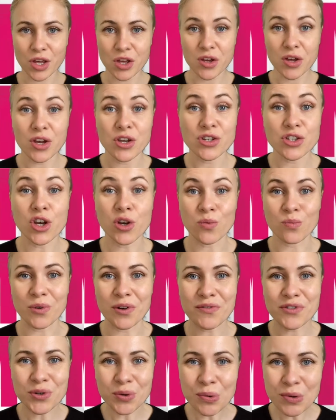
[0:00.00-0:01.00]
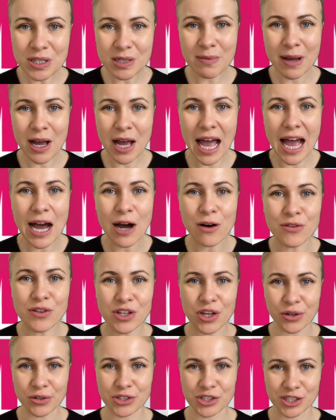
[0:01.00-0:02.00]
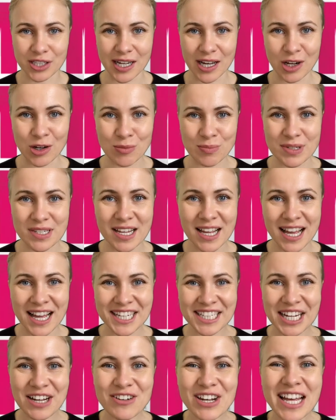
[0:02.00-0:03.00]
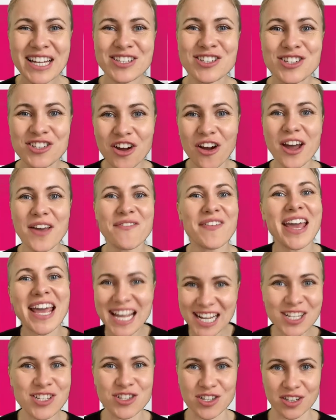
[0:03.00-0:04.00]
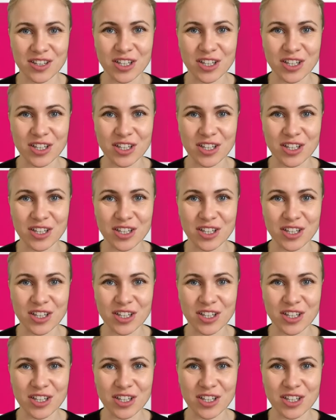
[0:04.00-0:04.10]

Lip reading: So we've talked about how the ocean helps. Now let's dive into the